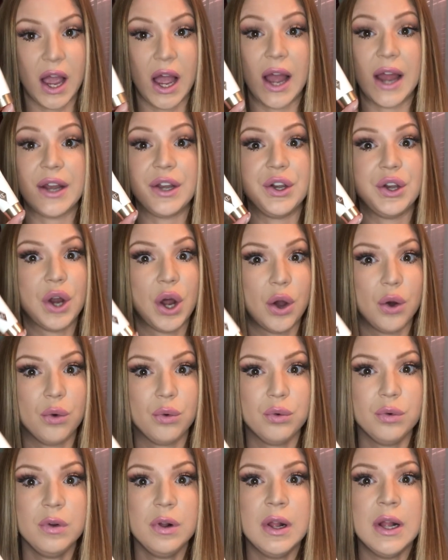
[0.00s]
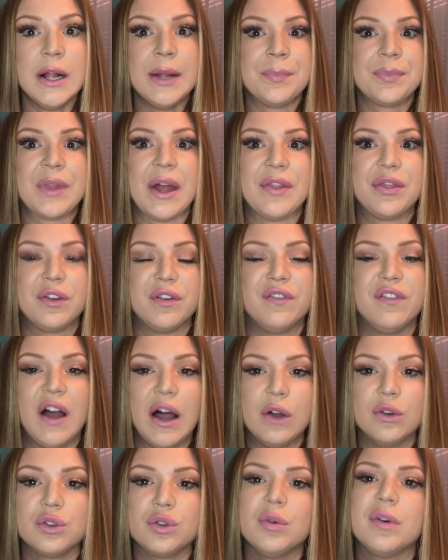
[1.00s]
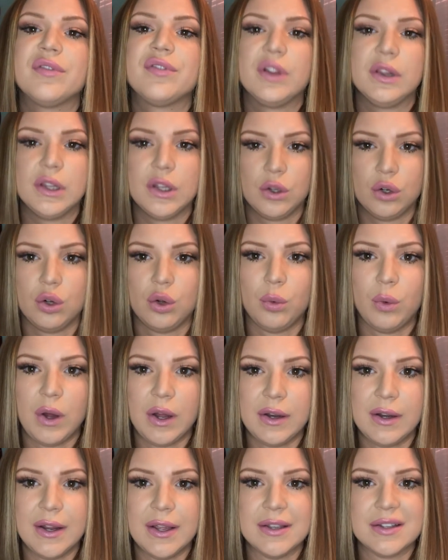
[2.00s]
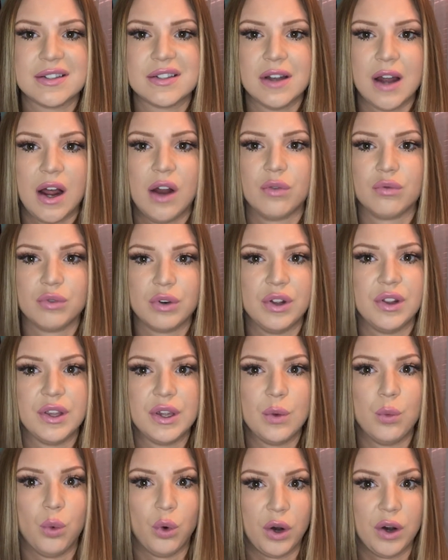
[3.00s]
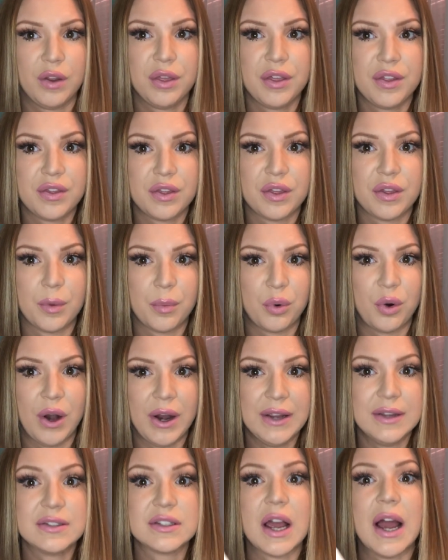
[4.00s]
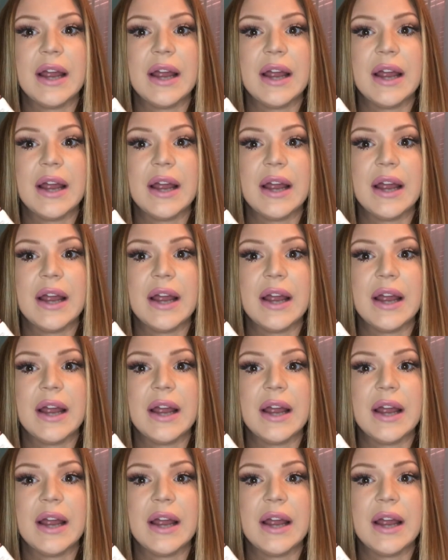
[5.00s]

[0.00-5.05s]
I know that the value of the little one is not really worth the price.